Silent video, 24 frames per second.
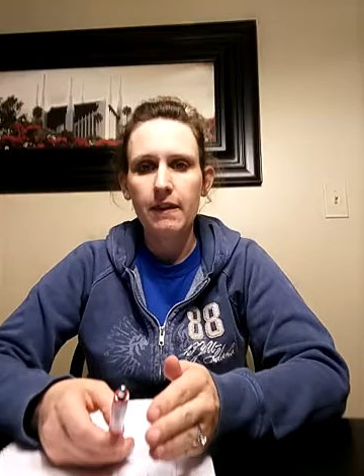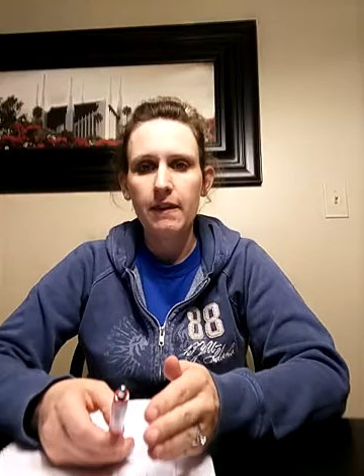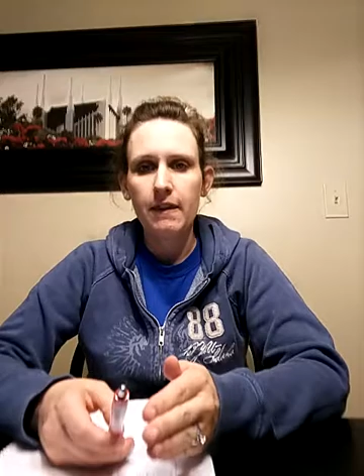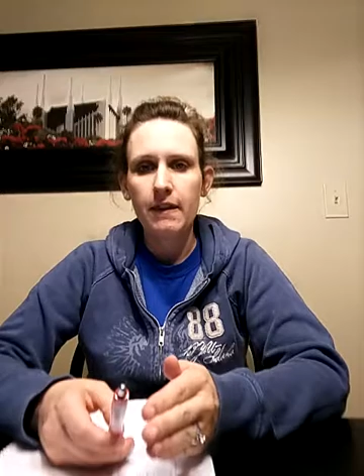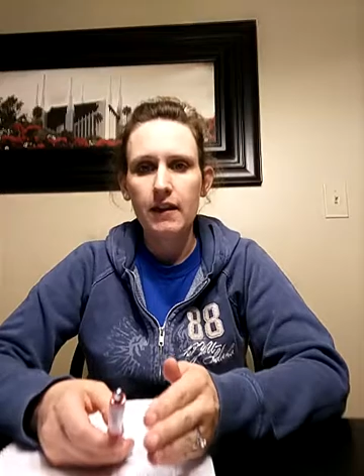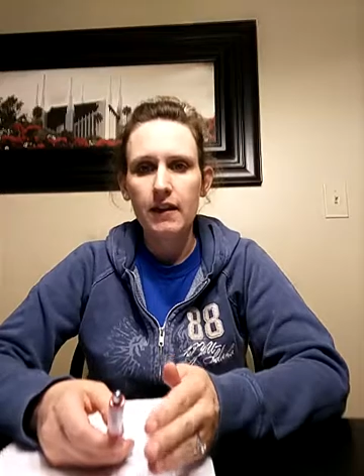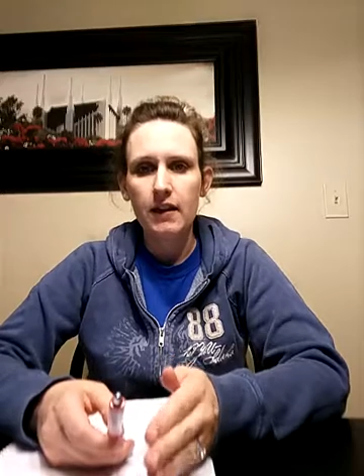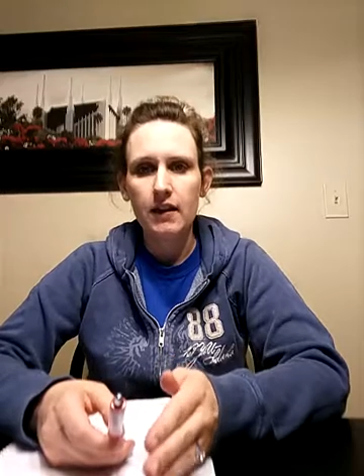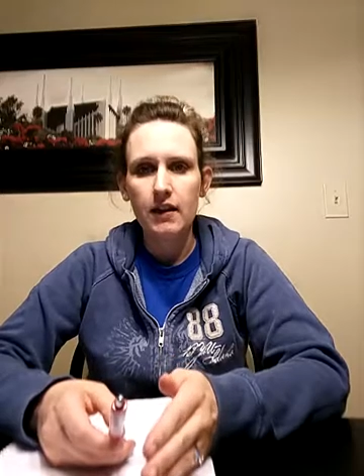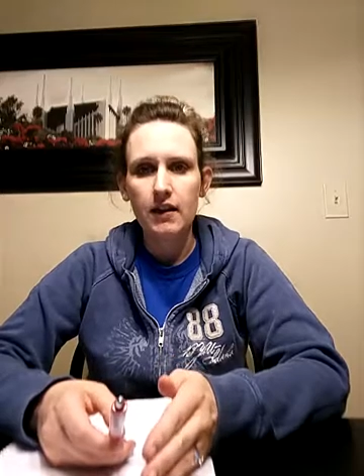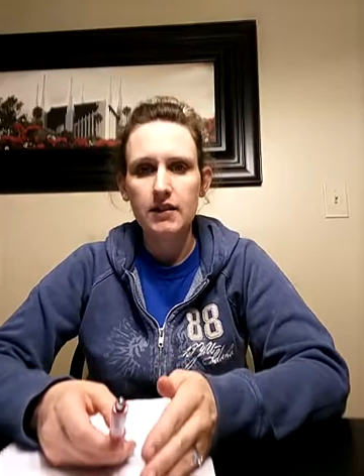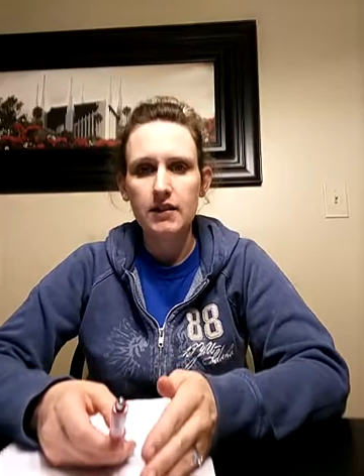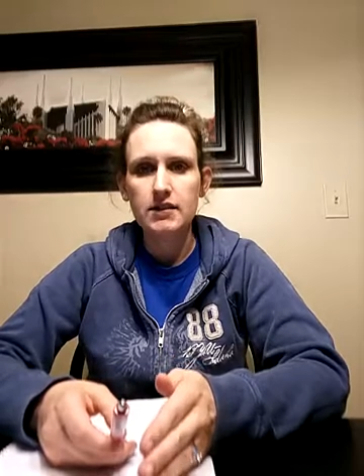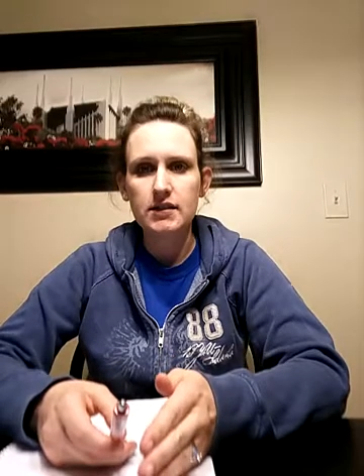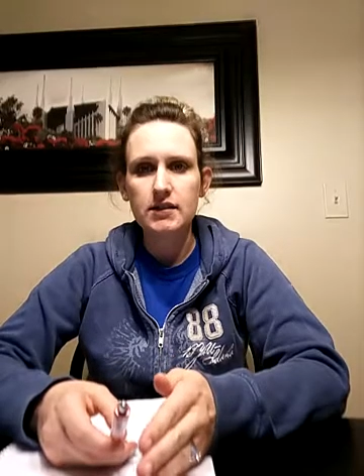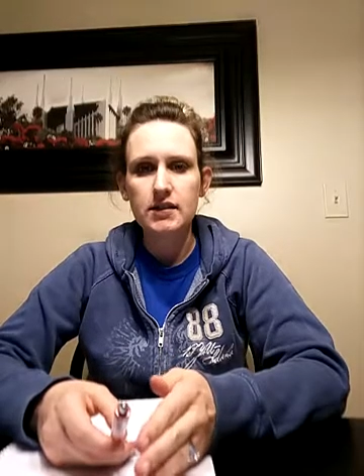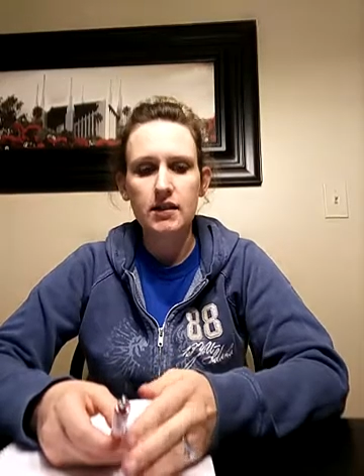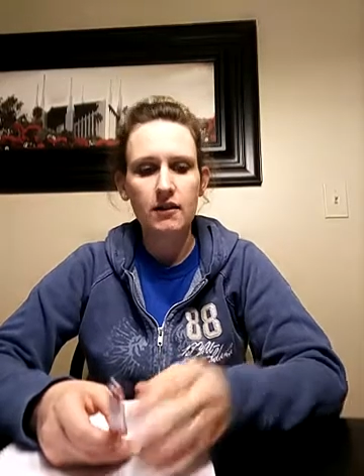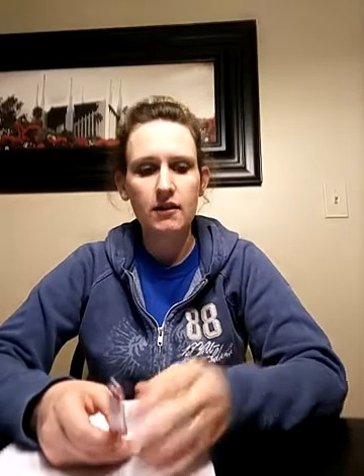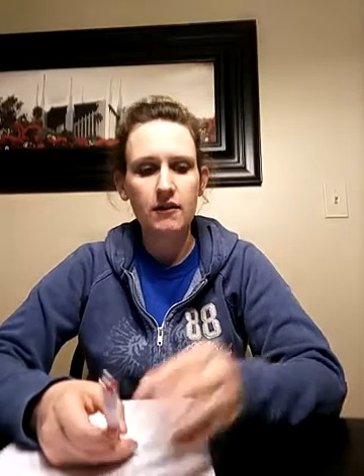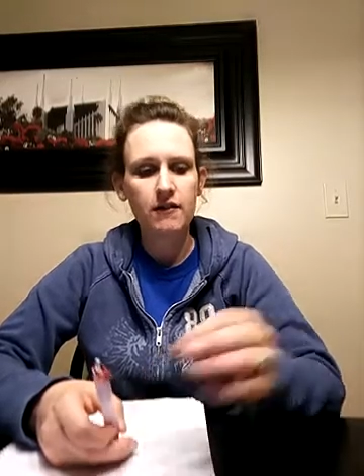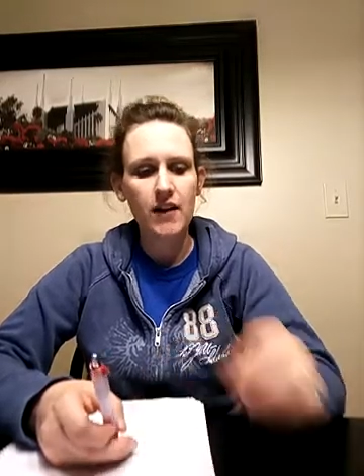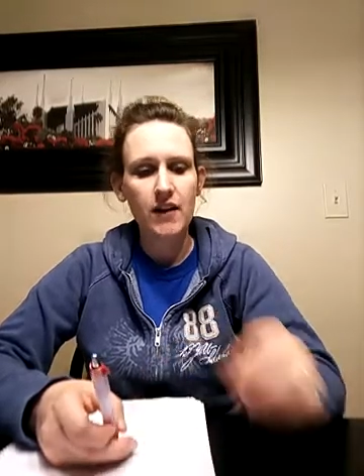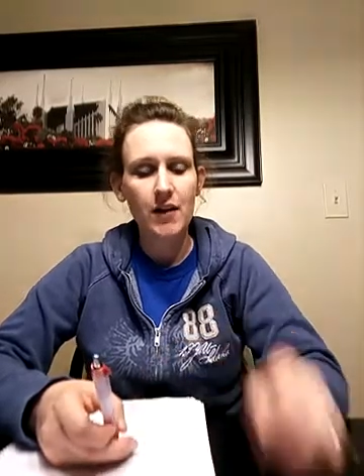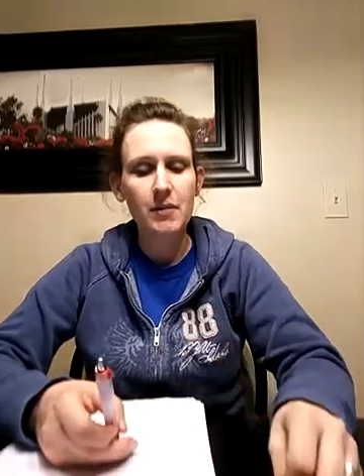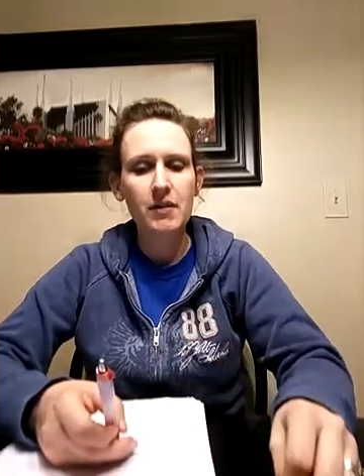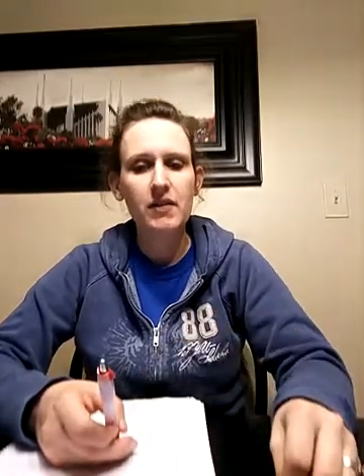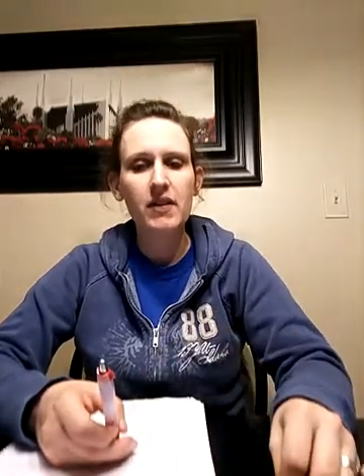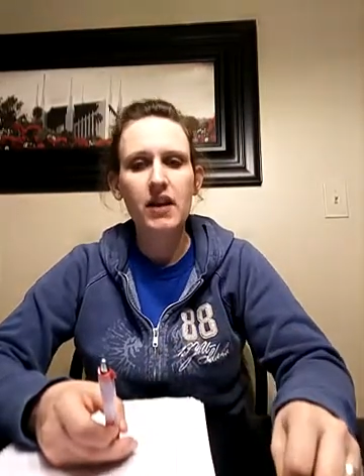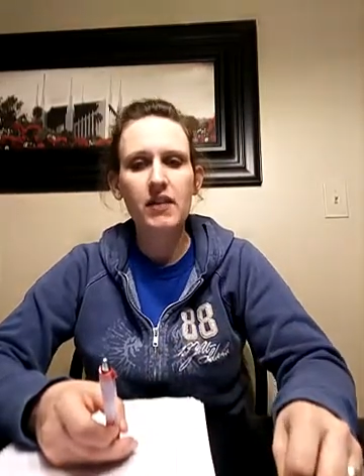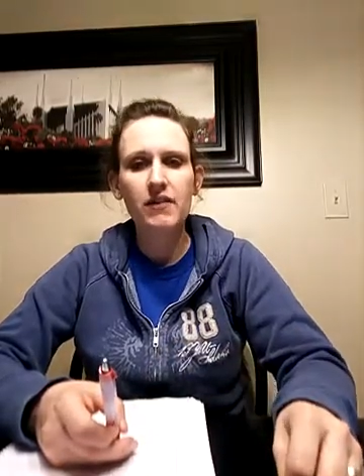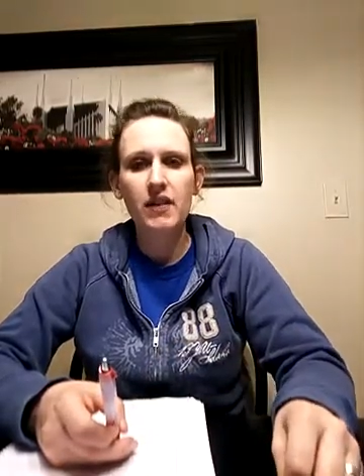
is family life